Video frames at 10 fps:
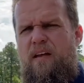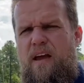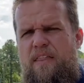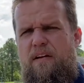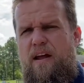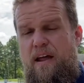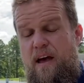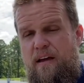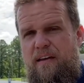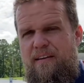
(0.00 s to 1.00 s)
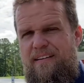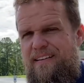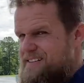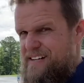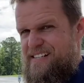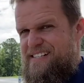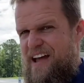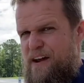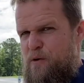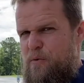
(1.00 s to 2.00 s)
Hey there, Antioch. It's an
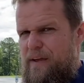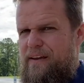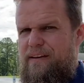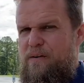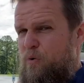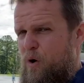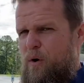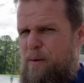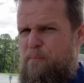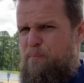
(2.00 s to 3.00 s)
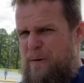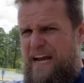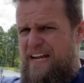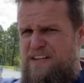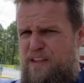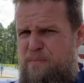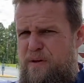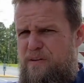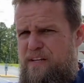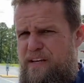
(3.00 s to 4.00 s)
exciting week. We're going back into the
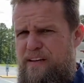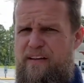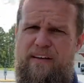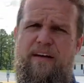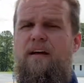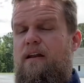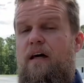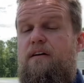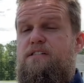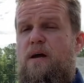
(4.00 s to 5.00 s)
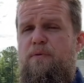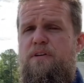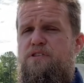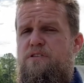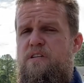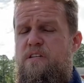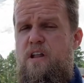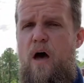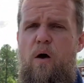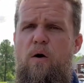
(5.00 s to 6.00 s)
building. Now, there's a couple things you need to
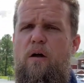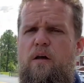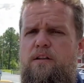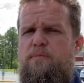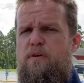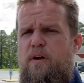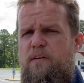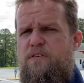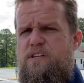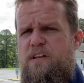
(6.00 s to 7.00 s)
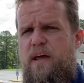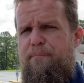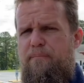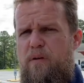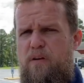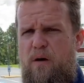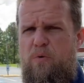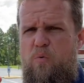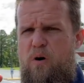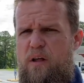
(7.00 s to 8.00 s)
know to be ready for Sunday.
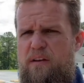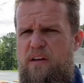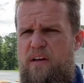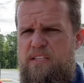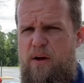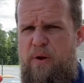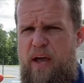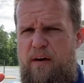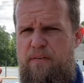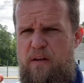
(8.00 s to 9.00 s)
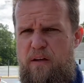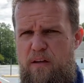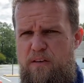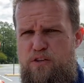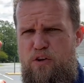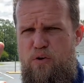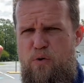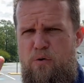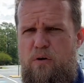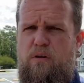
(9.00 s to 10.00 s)
Number one is that we have
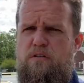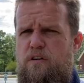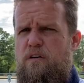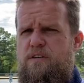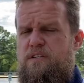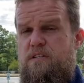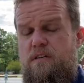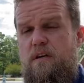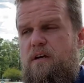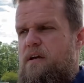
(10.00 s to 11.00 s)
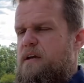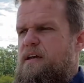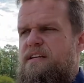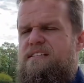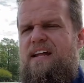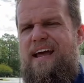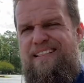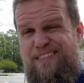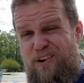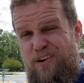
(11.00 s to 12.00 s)
two services. It is at
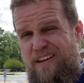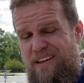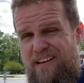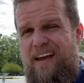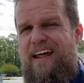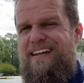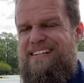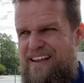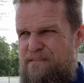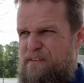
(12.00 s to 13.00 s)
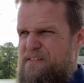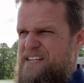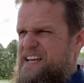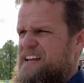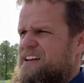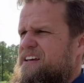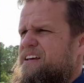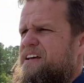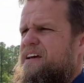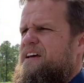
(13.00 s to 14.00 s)
8:30 and at
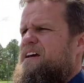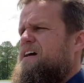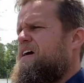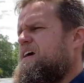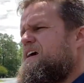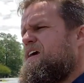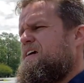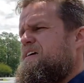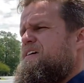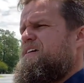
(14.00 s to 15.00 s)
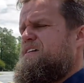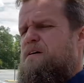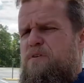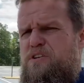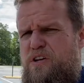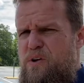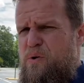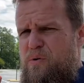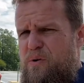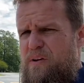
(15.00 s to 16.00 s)
10:15. Number
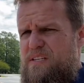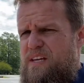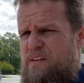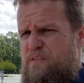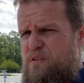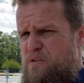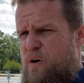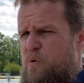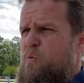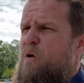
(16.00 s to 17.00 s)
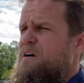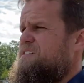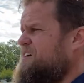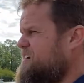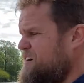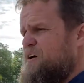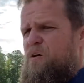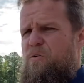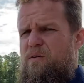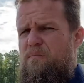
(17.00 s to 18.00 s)
two is that if you don't want to
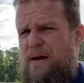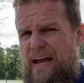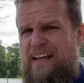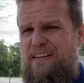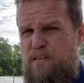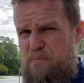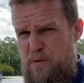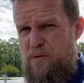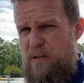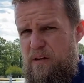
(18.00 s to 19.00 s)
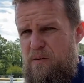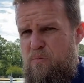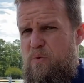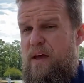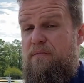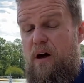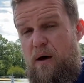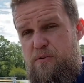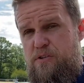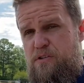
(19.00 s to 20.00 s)
go back into the building, we have
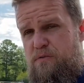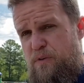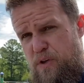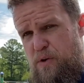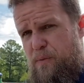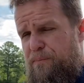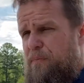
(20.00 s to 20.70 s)
options for you.